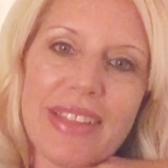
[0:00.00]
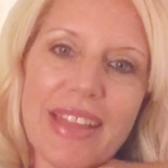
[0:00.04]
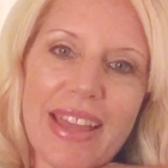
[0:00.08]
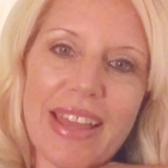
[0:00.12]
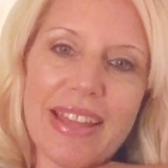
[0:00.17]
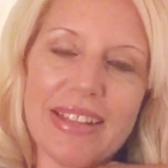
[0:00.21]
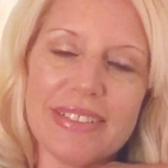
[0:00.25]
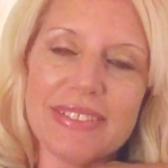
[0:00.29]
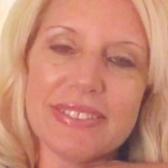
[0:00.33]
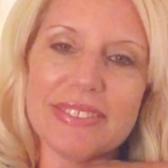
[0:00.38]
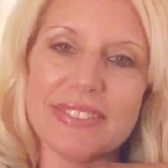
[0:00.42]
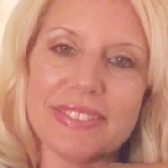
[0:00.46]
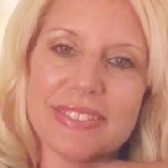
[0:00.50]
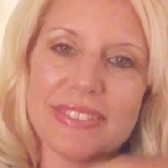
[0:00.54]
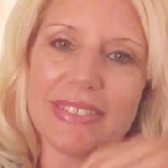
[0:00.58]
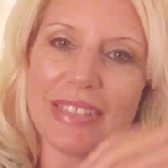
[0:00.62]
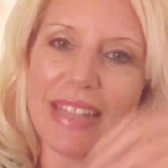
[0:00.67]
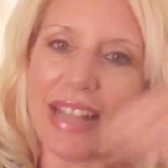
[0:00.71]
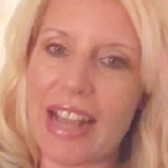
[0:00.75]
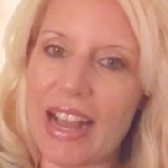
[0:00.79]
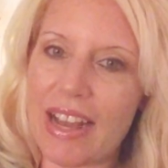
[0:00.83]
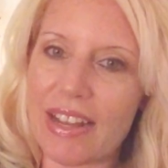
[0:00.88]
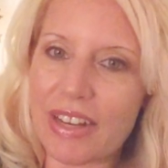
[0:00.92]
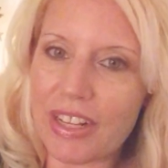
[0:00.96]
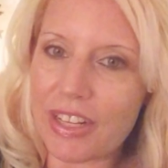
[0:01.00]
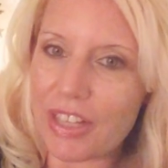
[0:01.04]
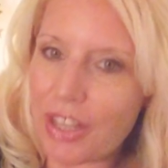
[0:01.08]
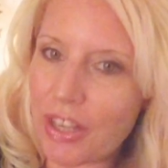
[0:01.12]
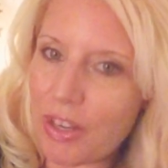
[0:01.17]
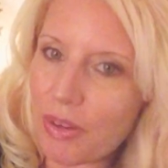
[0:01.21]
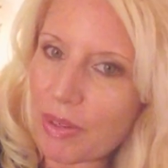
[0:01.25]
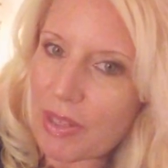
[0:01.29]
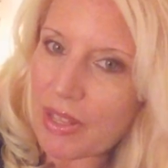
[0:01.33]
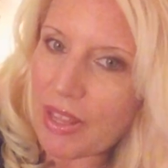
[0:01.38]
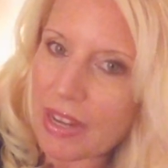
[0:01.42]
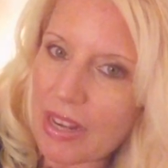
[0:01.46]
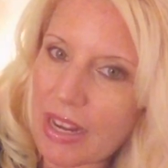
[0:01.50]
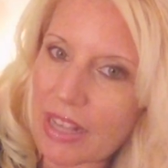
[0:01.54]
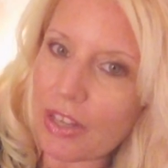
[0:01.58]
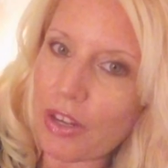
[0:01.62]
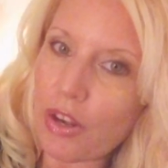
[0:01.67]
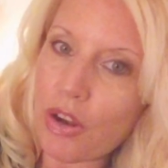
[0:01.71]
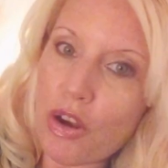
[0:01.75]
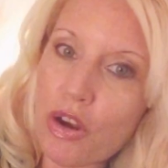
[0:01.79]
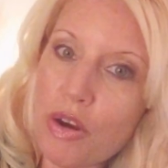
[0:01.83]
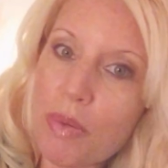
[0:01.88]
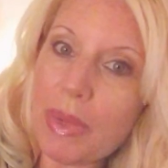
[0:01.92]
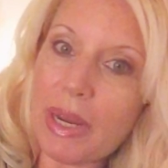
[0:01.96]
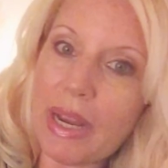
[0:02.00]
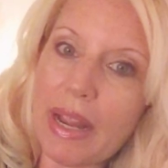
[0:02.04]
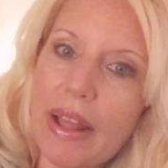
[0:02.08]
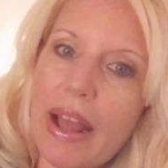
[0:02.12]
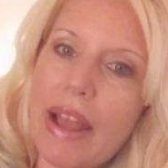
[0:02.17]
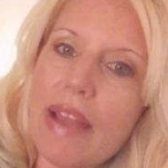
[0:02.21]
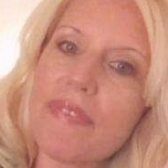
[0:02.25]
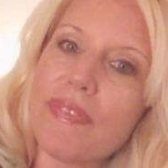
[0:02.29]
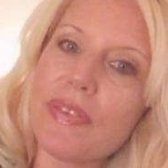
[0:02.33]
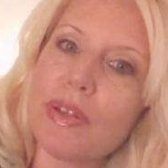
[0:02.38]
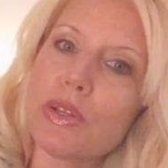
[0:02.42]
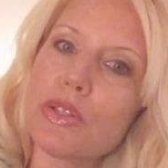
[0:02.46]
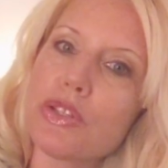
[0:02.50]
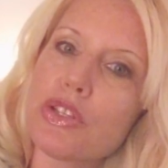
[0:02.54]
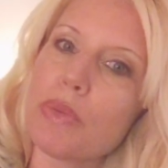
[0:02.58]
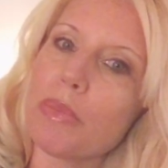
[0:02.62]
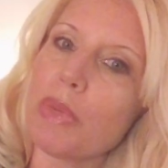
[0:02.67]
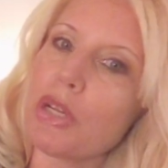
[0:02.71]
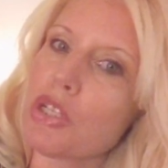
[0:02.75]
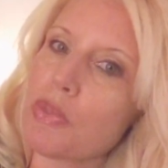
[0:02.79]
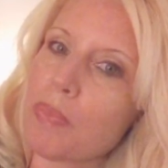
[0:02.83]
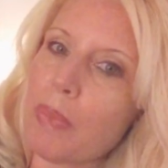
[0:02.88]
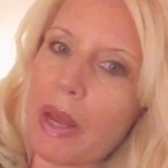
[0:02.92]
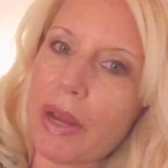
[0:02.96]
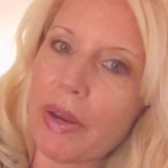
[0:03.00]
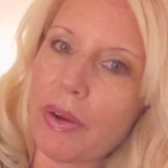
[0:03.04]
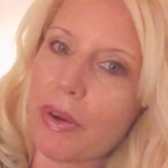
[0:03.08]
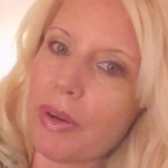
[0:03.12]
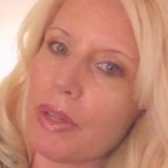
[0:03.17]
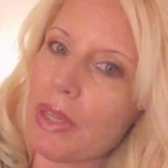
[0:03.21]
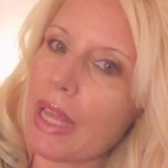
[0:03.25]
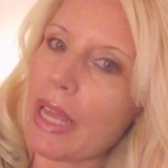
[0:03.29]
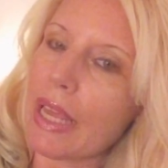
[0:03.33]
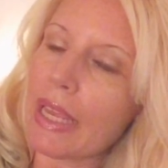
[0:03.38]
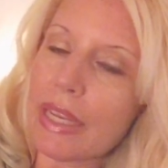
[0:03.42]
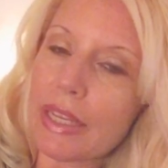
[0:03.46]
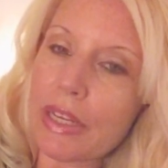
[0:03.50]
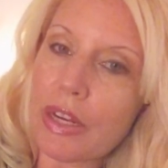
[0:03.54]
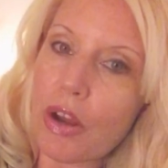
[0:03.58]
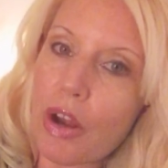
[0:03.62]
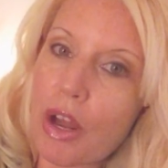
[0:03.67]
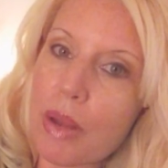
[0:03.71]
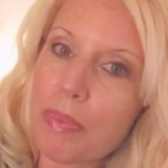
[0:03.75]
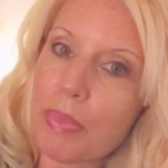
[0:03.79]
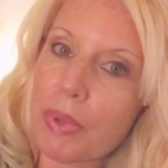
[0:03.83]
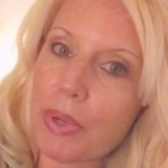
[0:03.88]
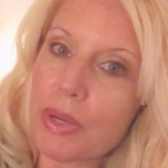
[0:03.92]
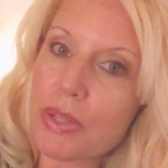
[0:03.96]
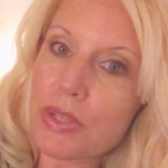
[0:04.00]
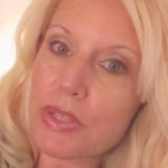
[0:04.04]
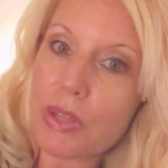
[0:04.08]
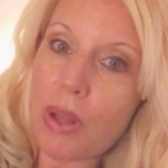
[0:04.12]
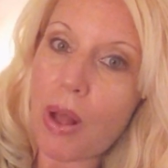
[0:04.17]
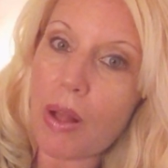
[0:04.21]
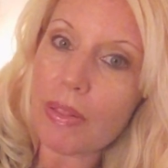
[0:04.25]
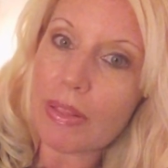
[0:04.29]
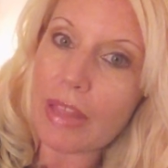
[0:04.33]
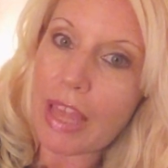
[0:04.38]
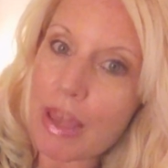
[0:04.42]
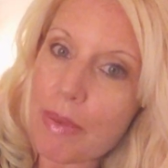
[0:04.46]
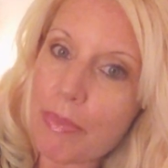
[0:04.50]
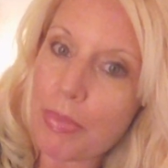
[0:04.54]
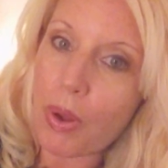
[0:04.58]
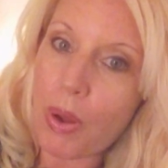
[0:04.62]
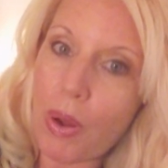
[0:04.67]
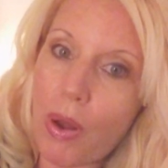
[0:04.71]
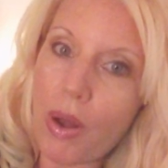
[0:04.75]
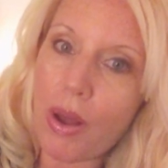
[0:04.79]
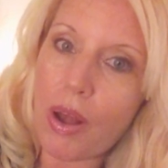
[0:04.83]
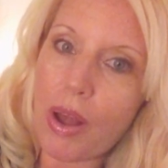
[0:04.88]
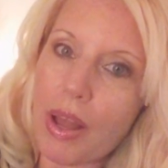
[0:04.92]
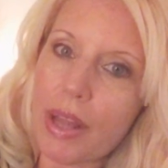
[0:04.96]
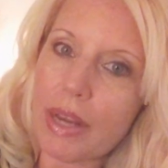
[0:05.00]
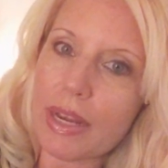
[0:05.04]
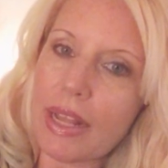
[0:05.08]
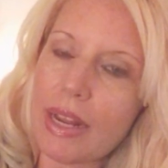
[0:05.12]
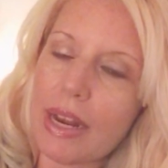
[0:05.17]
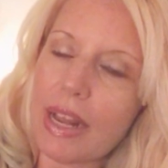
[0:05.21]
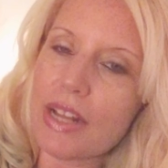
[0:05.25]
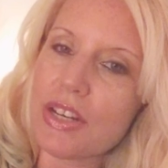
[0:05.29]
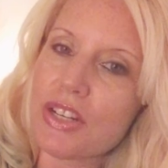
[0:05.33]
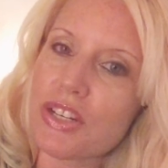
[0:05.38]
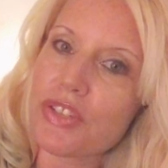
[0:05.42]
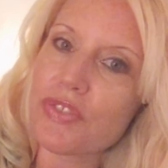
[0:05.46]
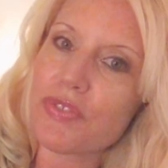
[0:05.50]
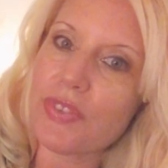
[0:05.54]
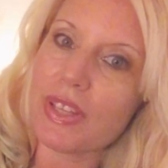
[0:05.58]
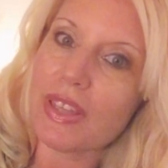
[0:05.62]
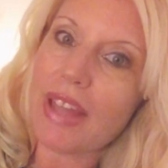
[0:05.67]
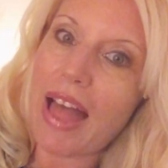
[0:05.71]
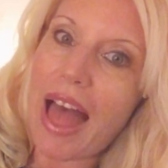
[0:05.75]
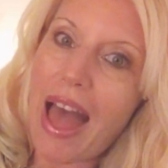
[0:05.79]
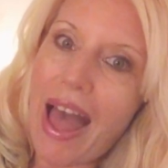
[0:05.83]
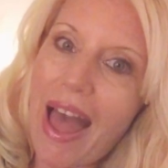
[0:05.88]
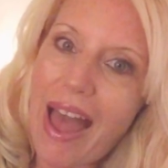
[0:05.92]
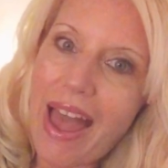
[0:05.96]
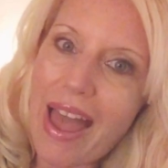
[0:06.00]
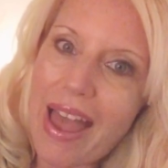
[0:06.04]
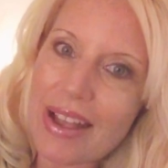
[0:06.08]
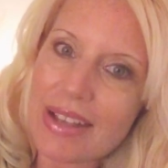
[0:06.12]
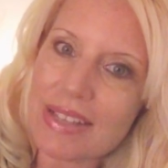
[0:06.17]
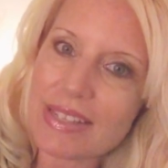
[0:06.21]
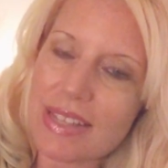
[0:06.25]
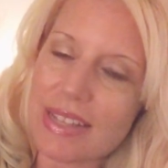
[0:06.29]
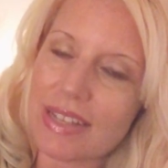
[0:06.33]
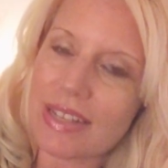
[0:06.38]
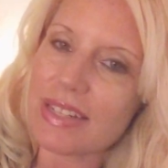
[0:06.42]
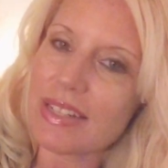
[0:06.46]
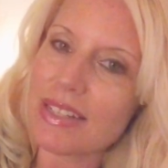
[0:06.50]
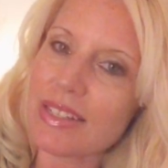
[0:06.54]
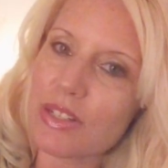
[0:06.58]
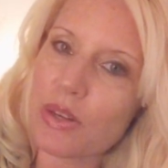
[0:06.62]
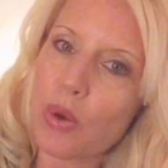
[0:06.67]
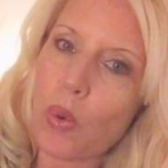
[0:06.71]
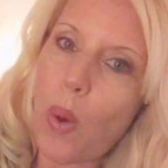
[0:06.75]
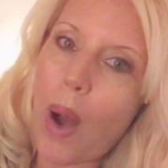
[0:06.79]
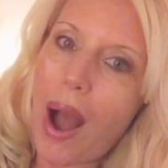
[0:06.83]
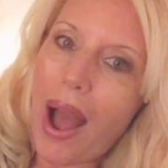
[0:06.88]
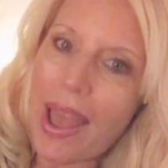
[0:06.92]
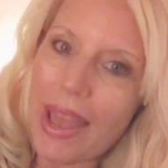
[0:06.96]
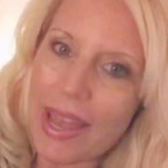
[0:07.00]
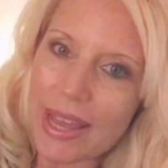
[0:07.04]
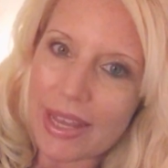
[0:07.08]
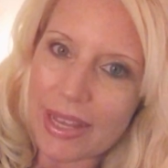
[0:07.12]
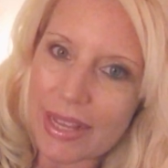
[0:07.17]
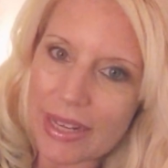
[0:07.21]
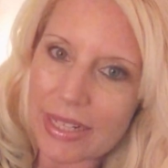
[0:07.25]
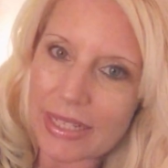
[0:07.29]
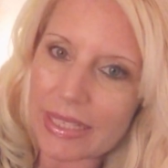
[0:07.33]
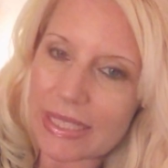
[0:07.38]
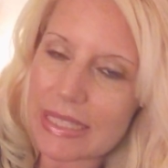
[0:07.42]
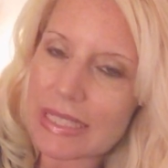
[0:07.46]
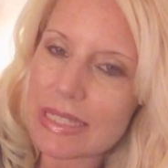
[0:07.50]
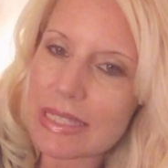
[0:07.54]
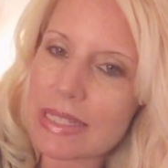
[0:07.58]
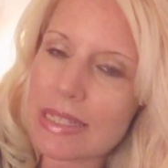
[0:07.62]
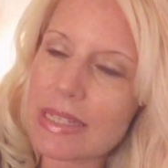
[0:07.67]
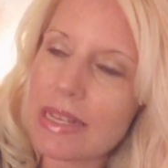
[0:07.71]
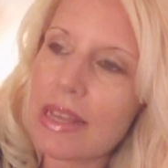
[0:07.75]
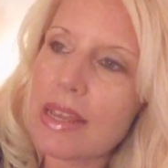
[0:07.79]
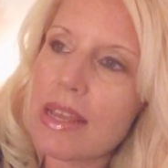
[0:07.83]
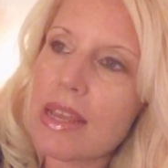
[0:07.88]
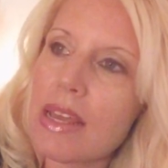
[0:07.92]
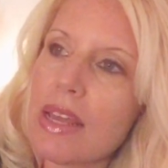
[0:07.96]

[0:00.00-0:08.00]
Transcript: And out I go. And then I go home and I feel so much better. Like, I put a salt lamp on and I just relax, and it's quiet, and it's